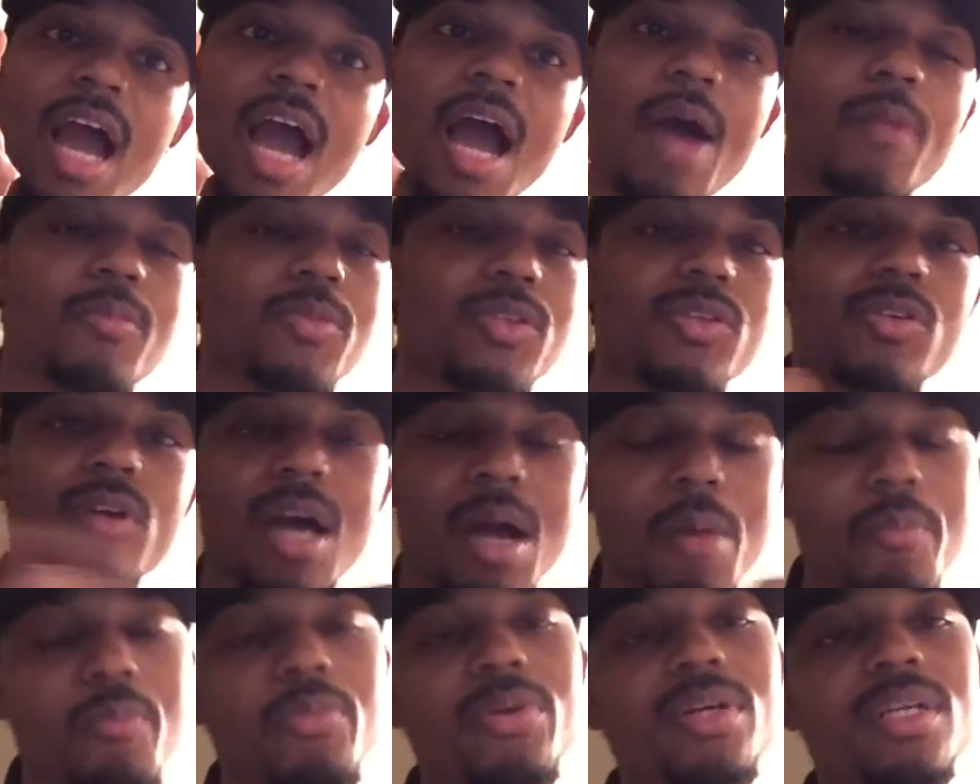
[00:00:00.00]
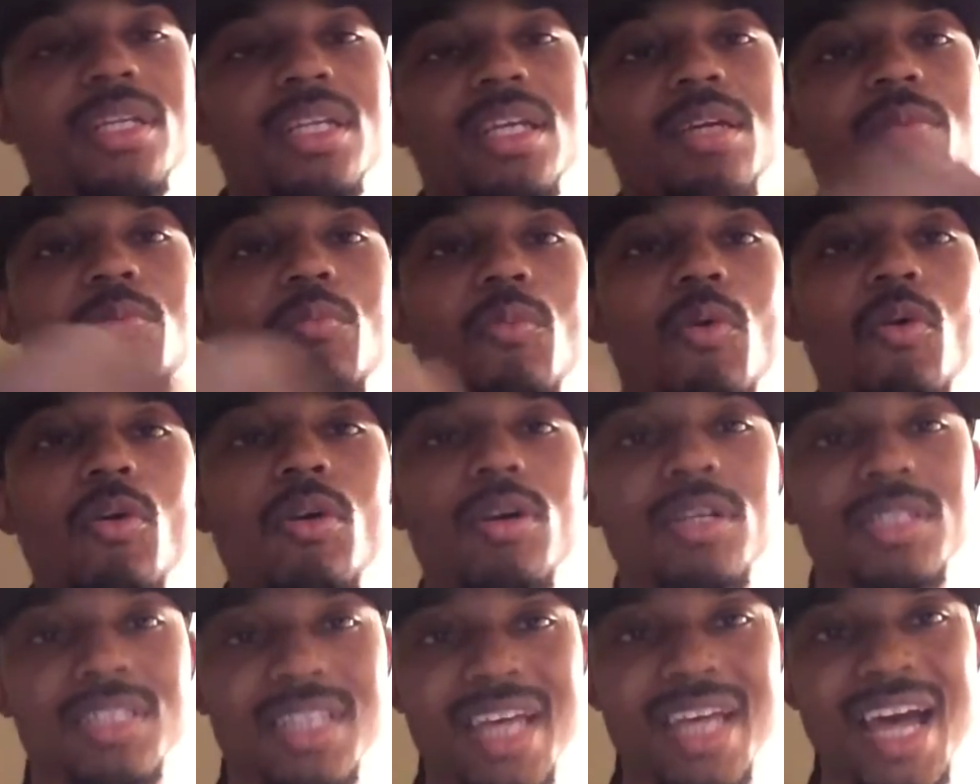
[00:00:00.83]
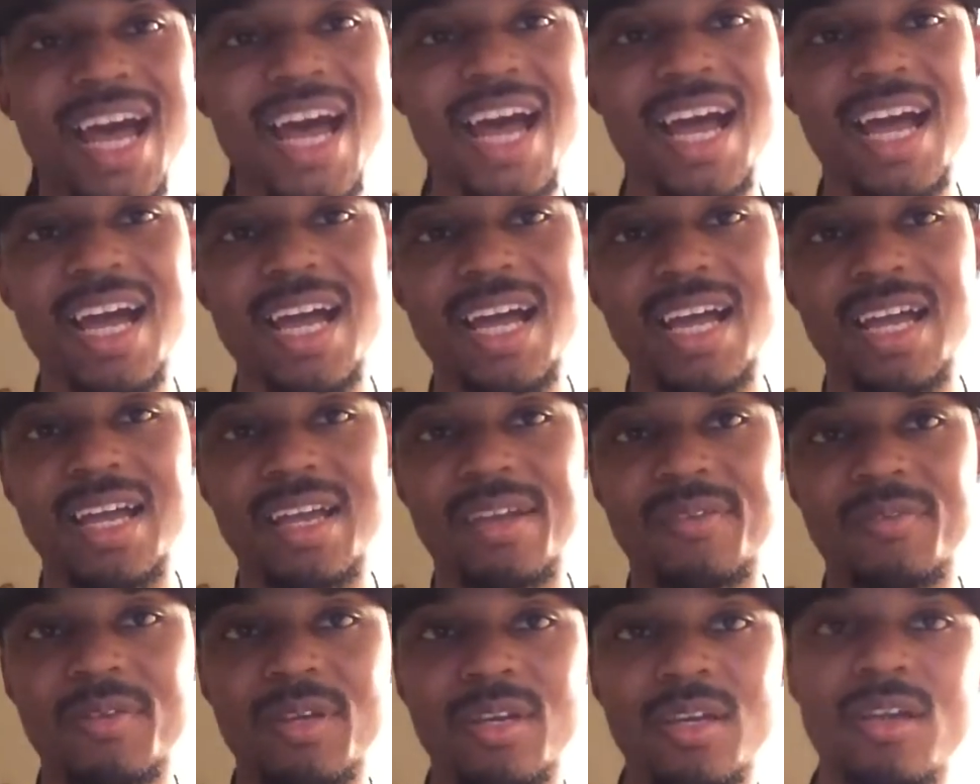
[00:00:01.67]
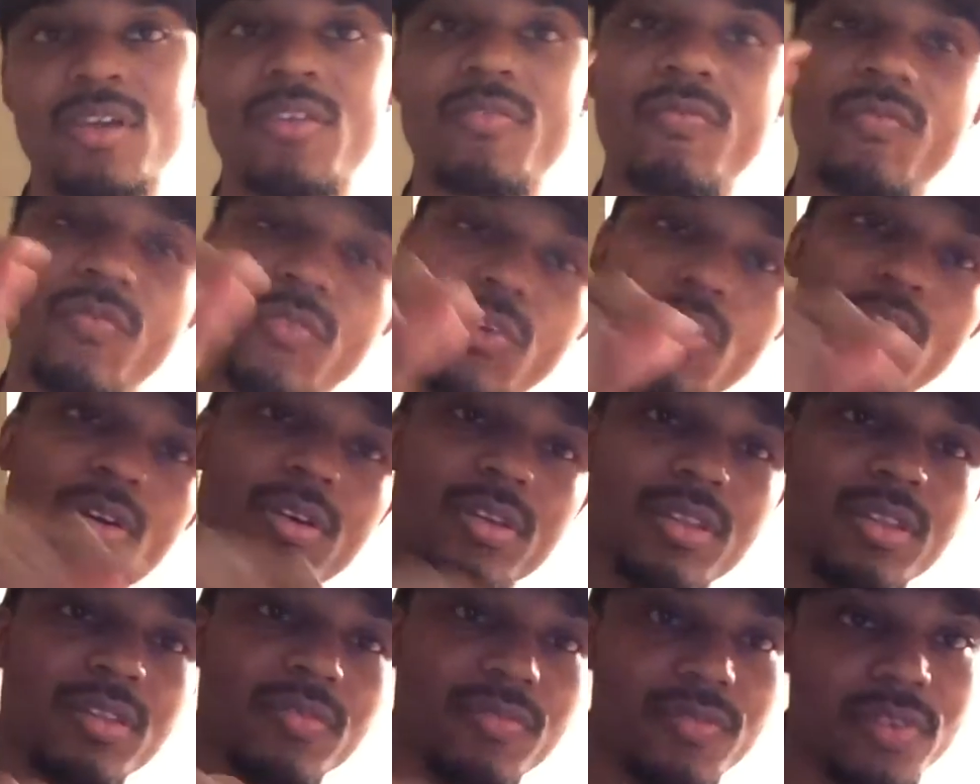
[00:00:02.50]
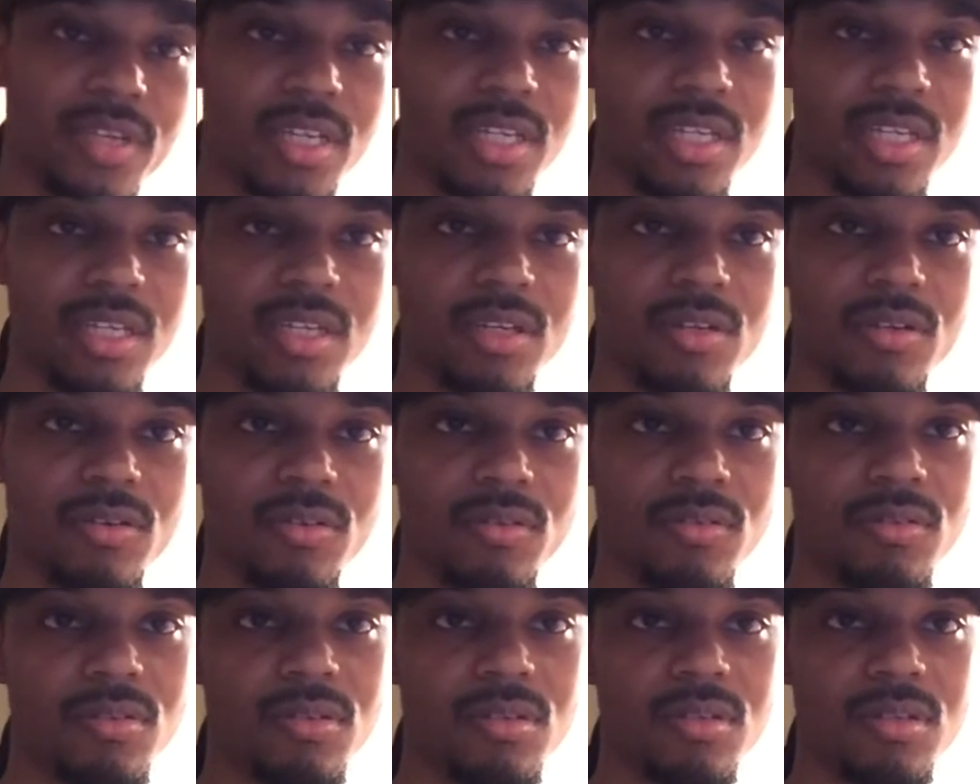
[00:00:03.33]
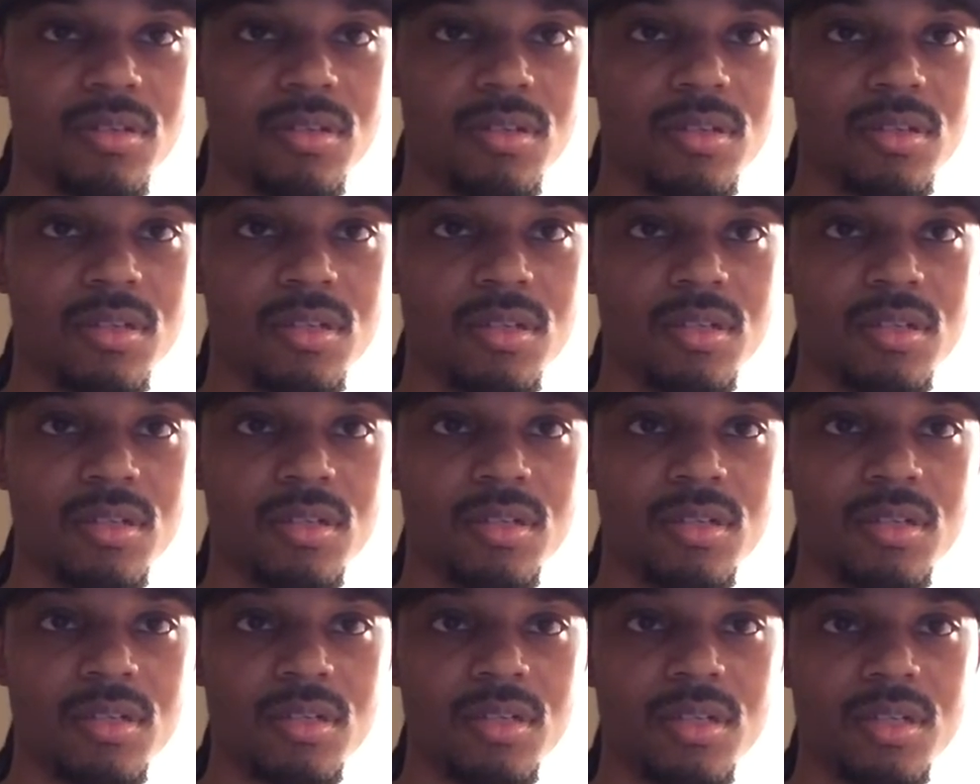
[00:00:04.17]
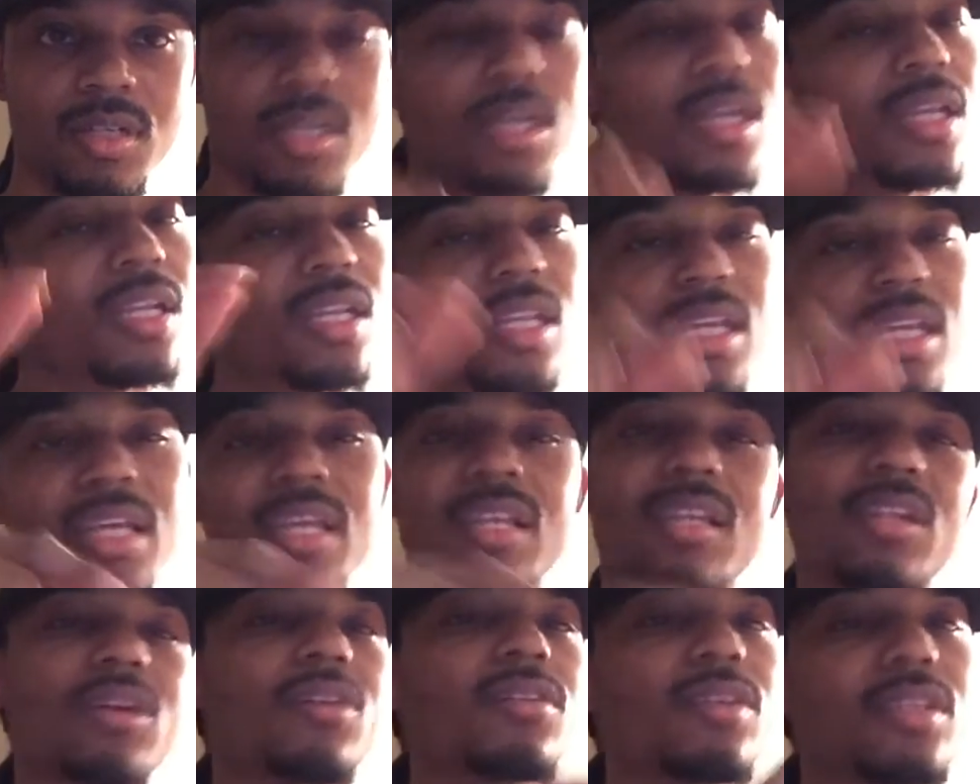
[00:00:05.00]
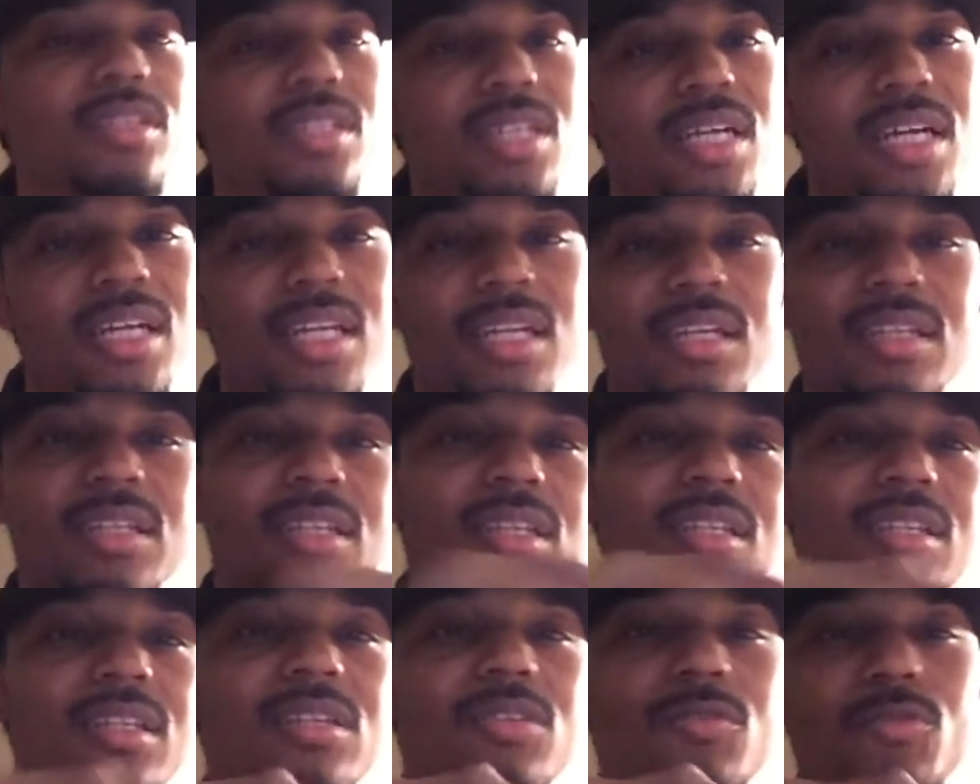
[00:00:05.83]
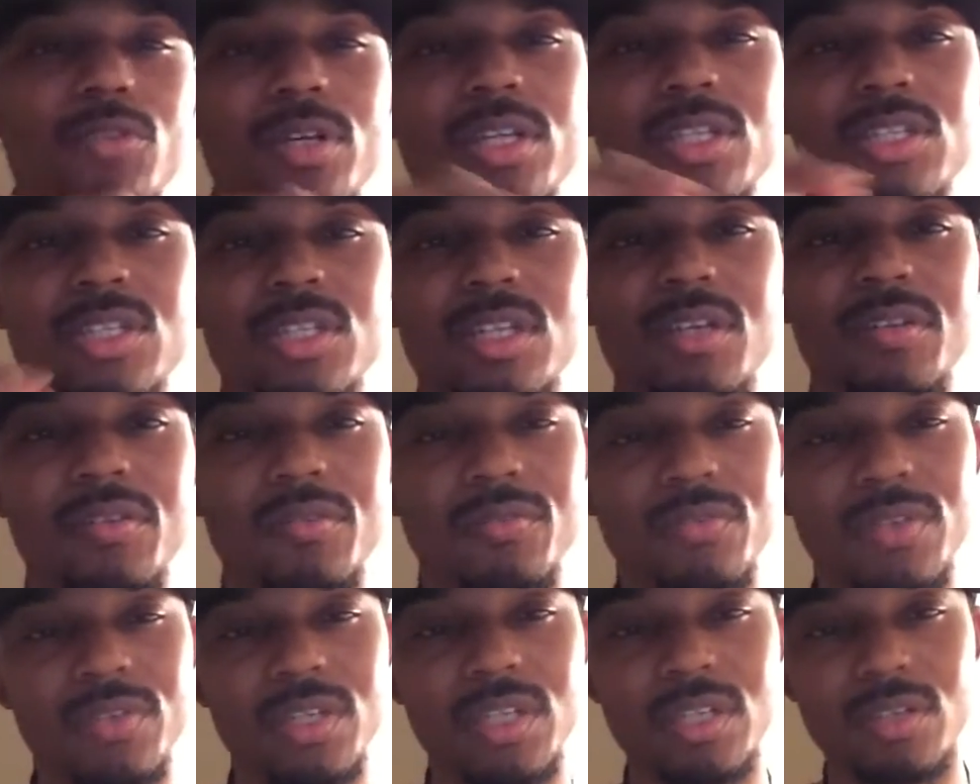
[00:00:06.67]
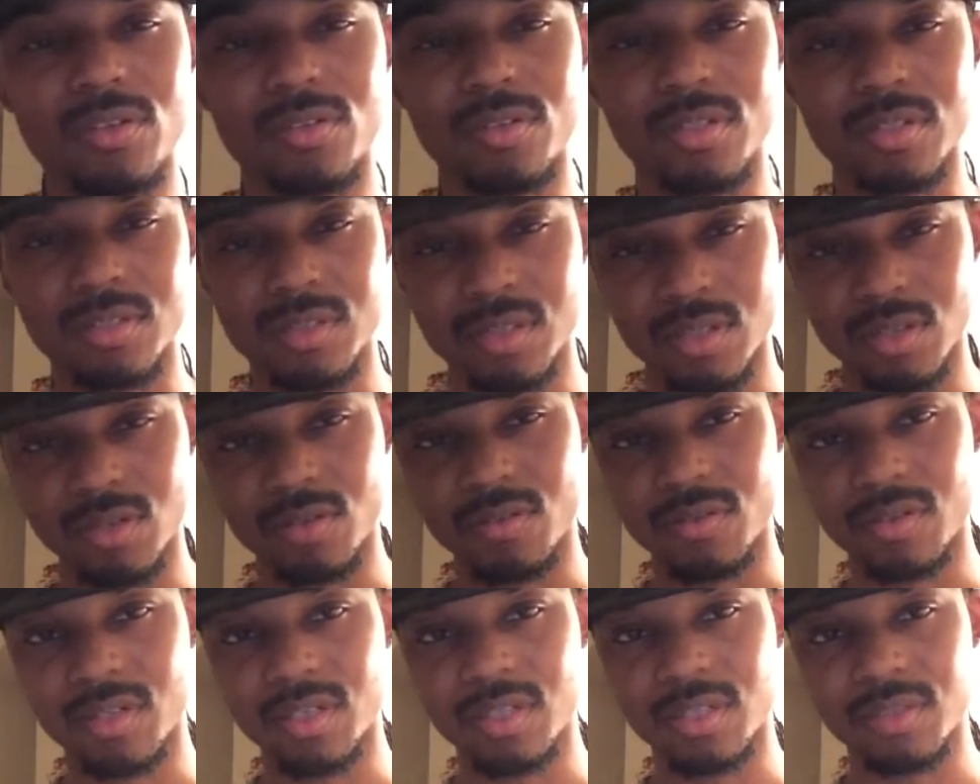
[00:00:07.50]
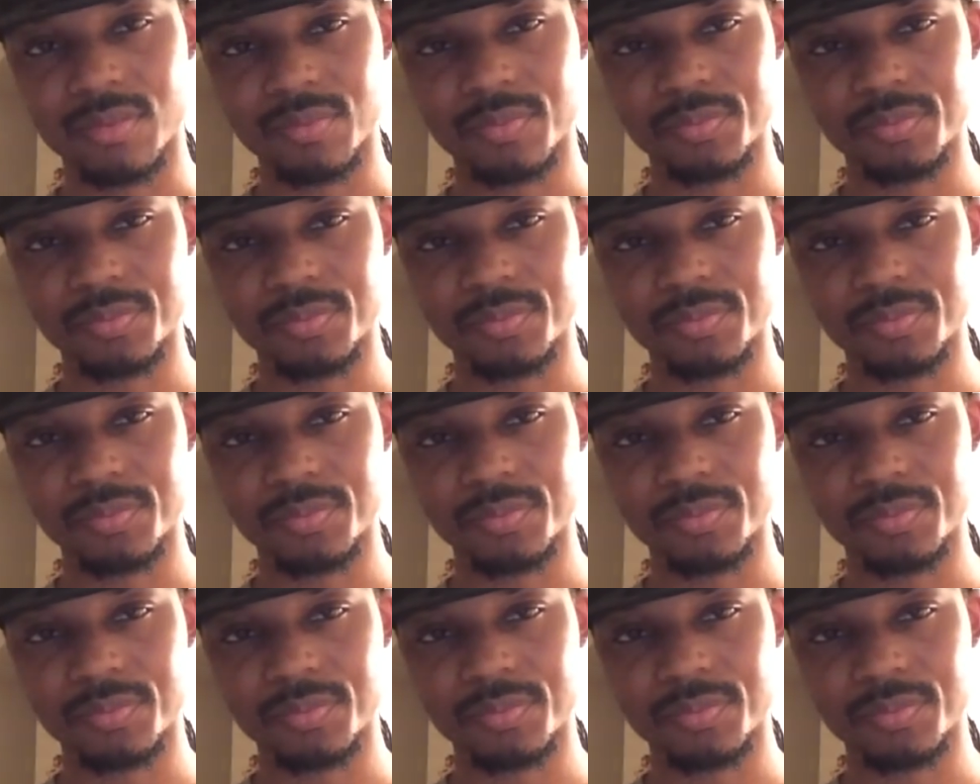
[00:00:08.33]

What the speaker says: I'm putting in more time for the video, let alone the time that the duration of the video is going.